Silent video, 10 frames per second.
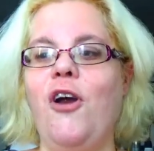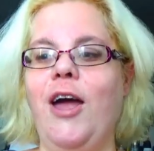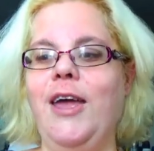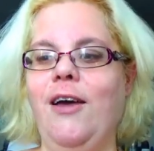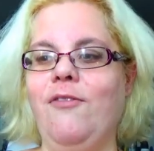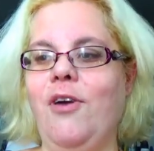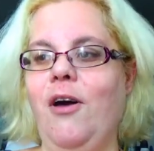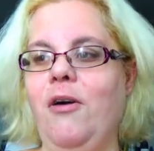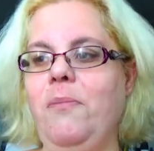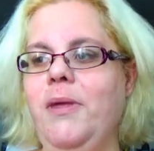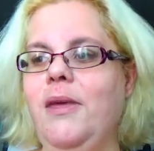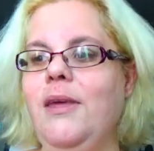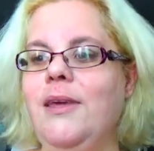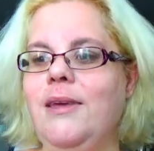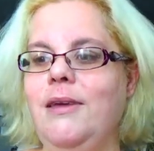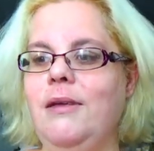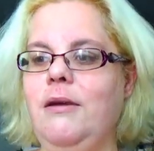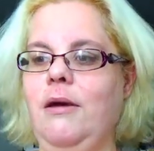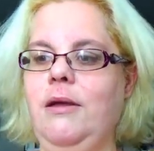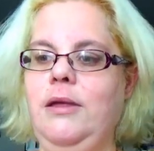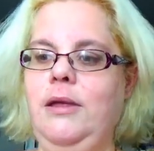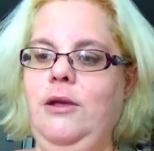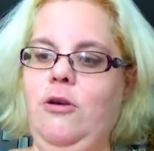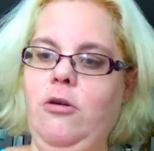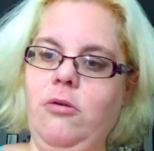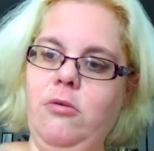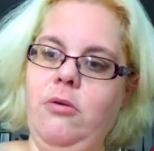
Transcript: I have come in a year.